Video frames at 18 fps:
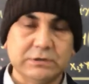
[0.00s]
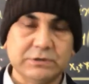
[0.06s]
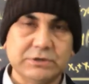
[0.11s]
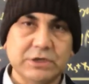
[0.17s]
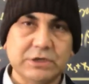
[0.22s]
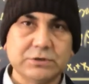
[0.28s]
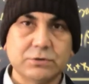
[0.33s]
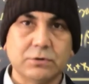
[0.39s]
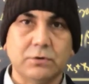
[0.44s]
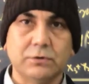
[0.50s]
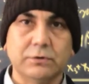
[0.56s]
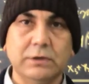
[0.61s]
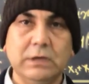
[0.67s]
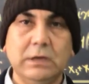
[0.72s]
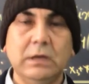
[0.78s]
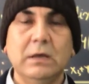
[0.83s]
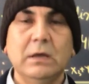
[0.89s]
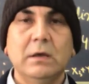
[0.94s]
just on
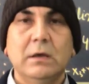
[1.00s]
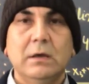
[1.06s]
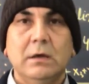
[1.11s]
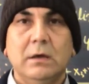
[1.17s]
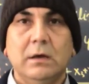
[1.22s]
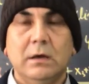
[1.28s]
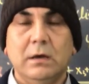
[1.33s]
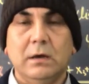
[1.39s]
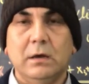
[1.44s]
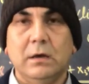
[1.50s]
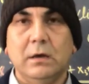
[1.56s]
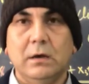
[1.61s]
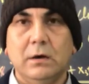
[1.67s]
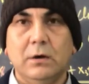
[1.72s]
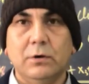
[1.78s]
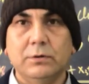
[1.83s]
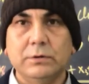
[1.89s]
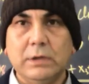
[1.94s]
the
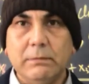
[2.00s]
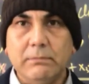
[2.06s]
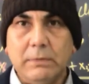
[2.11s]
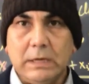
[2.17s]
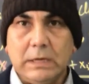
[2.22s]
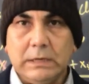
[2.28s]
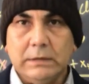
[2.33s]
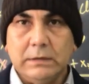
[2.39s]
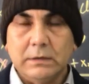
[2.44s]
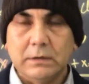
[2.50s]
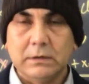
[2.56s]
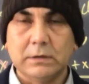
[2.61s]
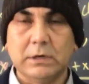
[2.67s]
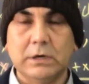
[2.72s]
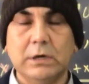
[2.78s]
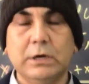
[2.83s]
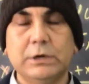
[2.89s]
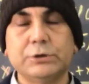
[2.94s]
mean
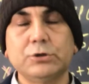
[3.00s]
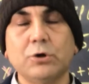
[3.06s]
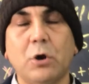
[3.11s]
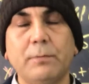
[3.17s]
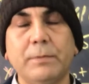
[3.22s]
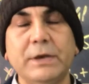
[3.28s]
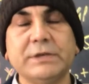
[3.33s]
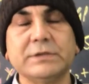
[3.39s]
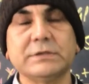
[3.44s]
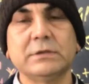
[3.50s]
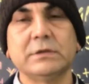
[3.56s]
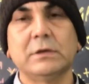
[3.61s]
topics.